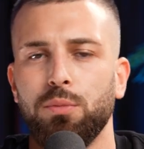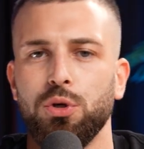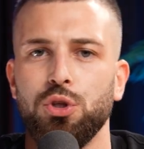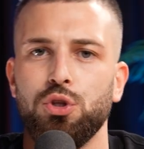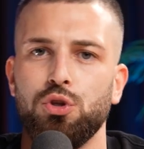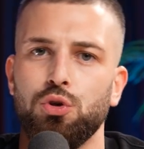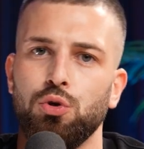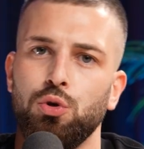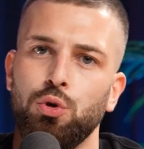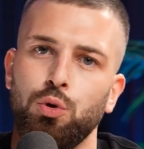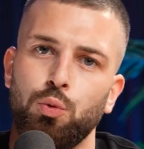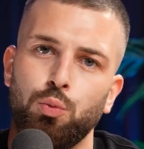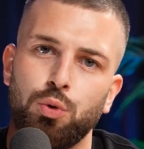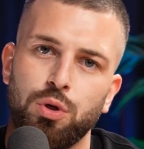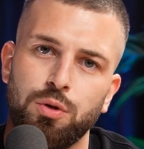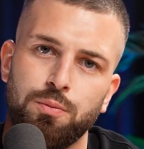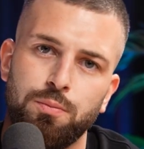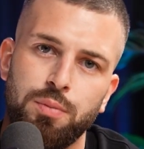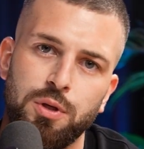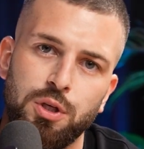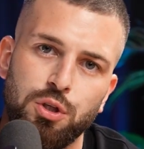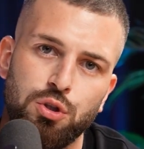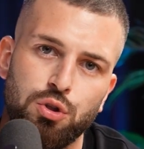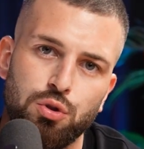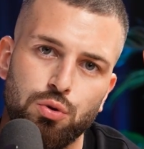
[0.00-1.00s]
two would
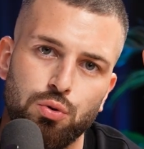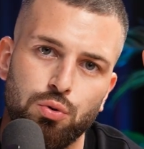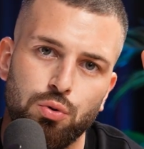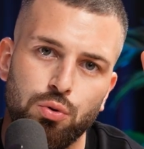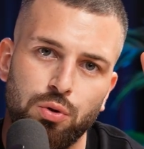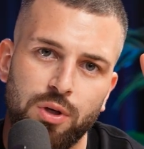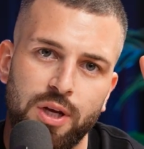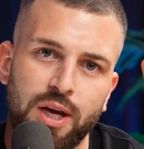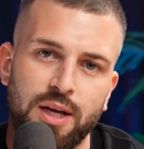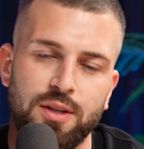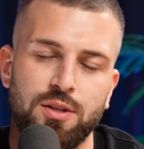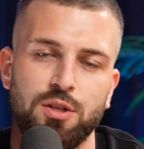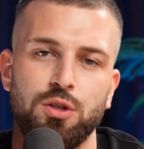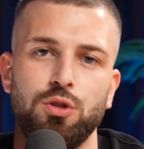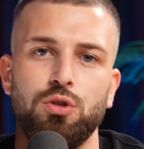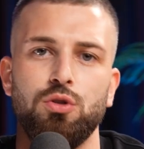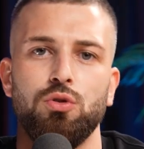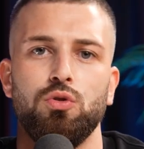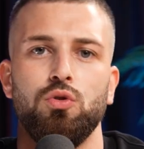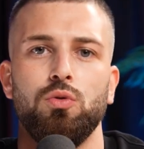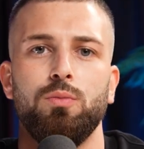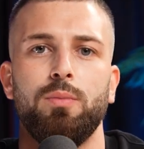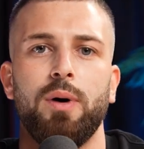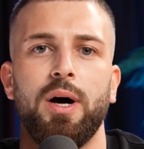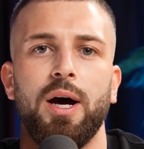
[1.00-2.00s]
be to get into
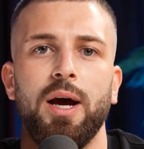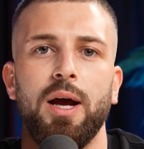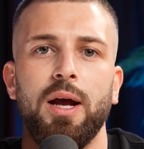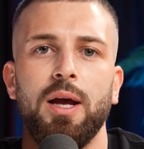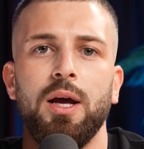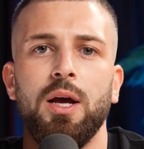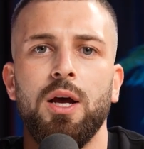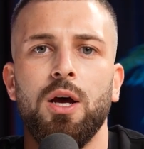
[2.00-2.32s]
Dubai